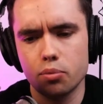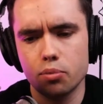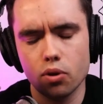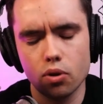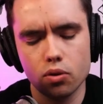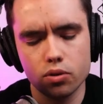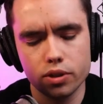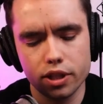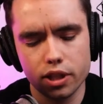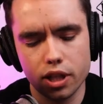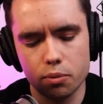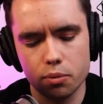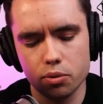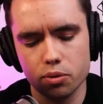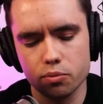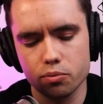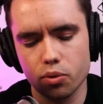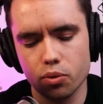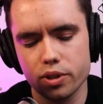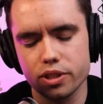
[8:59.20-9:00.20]
couple, only a
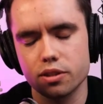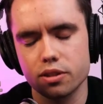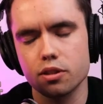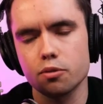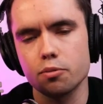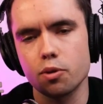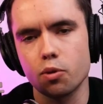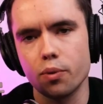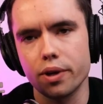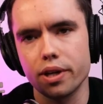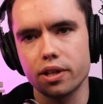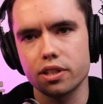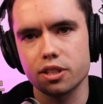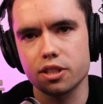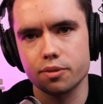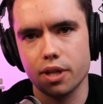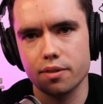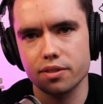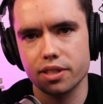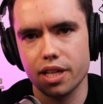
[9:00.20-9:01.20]
couple employees. a little bit
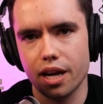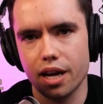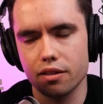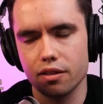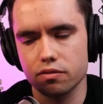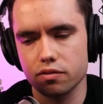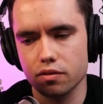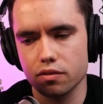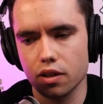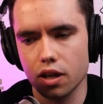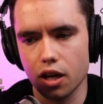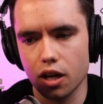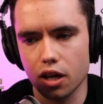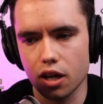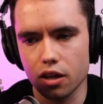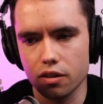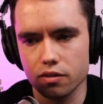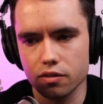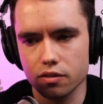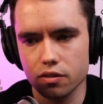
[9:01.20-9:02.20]
weird sometimes to have
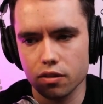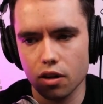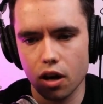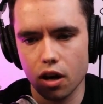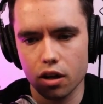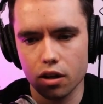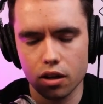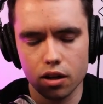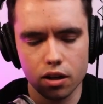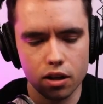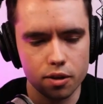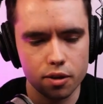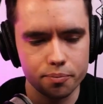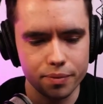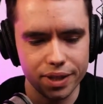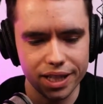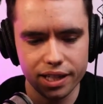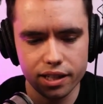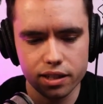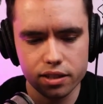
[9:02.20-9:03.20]
uh,
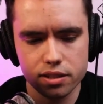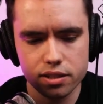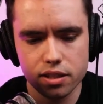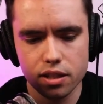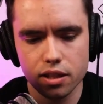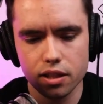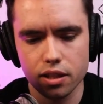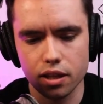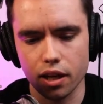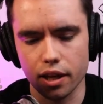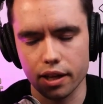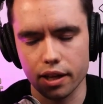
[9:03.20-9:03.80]
uh, meetings.